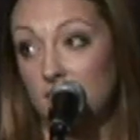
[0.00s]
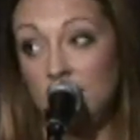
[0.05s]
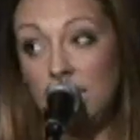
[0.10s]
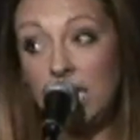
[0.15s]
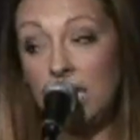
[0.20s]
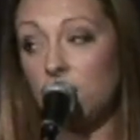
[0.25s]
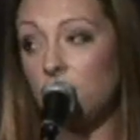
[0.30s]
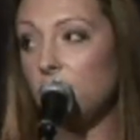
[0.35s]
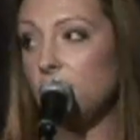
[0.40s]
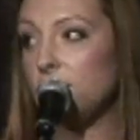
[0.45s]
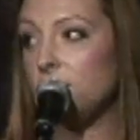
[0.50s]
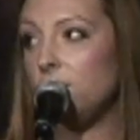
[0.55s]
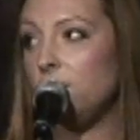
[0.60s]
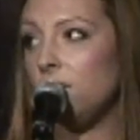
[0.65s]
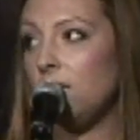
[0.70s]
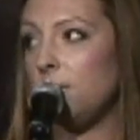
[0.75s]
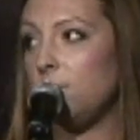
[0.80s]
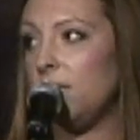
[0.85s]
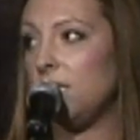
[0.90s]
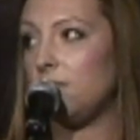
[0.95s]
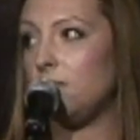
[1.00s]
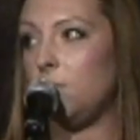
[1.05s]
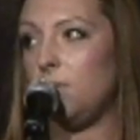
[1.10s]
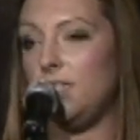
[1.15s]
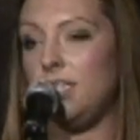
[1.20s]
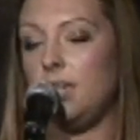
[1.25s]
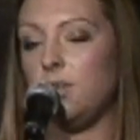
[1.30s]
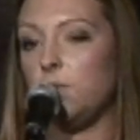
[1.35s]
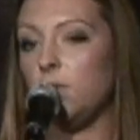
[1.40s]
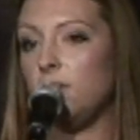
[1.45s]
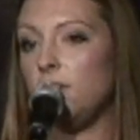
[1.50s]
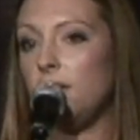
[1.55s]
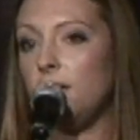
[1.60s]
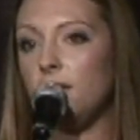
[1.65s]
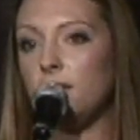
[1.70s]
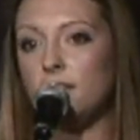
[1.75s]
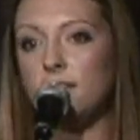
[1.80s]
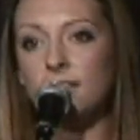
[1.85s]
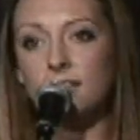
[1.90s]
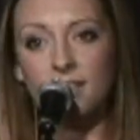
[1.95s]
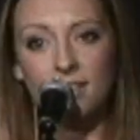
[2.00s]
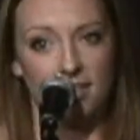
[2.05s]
Daiquiris do not mix with Downward Dog.